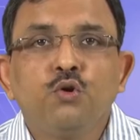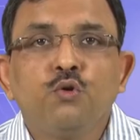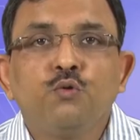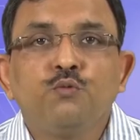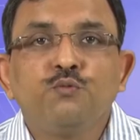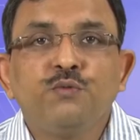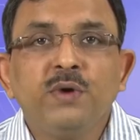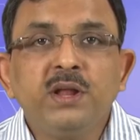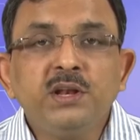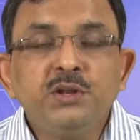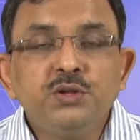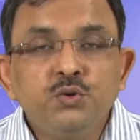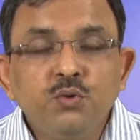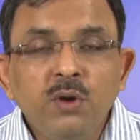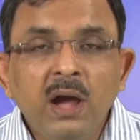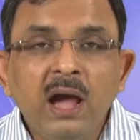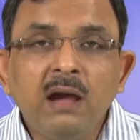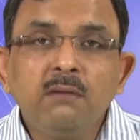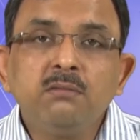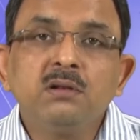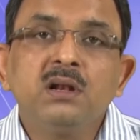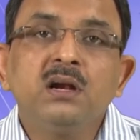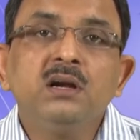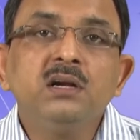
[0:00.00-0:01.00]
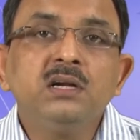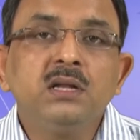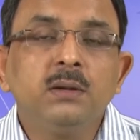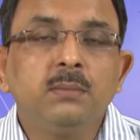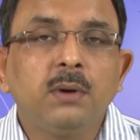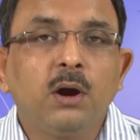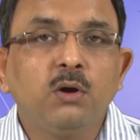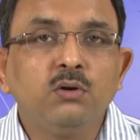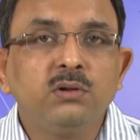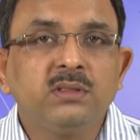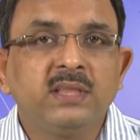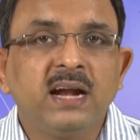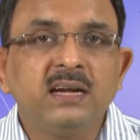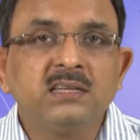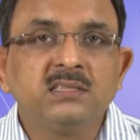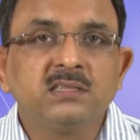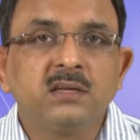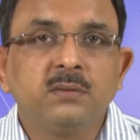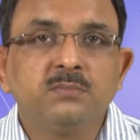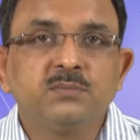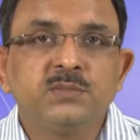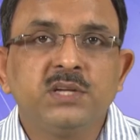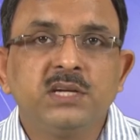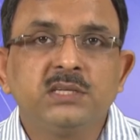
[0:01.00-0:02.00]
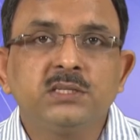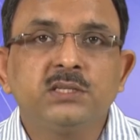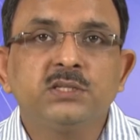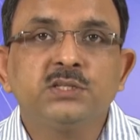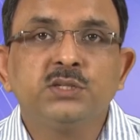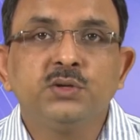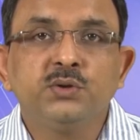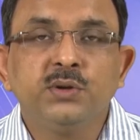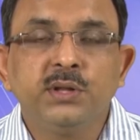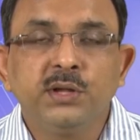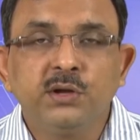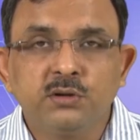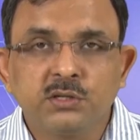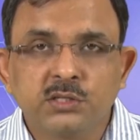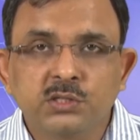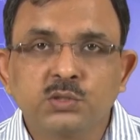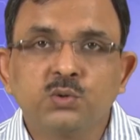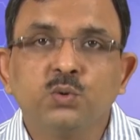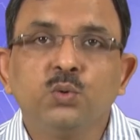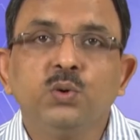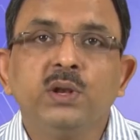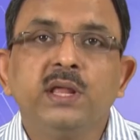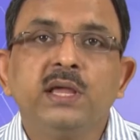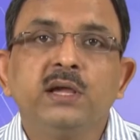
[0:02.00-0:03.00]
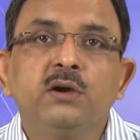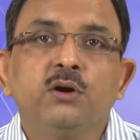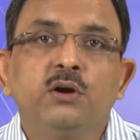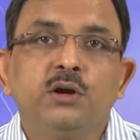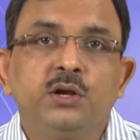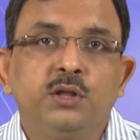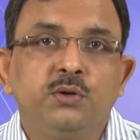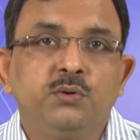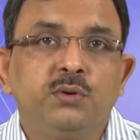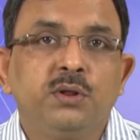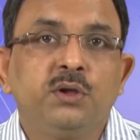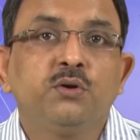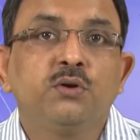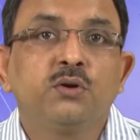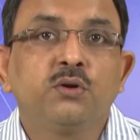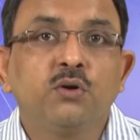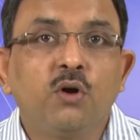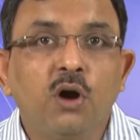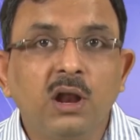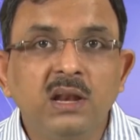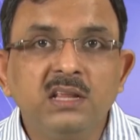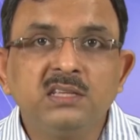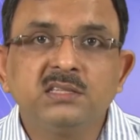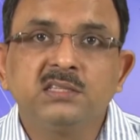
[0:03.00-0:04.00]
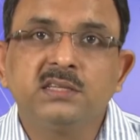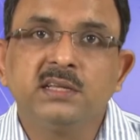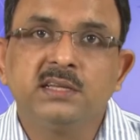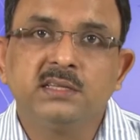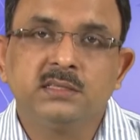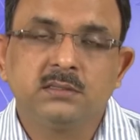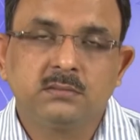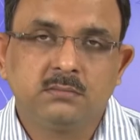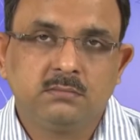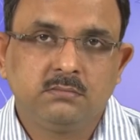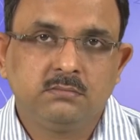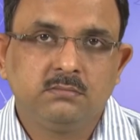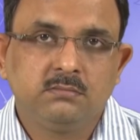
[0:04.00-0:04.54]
When you have learnt about that subject during your schooling or during your college days,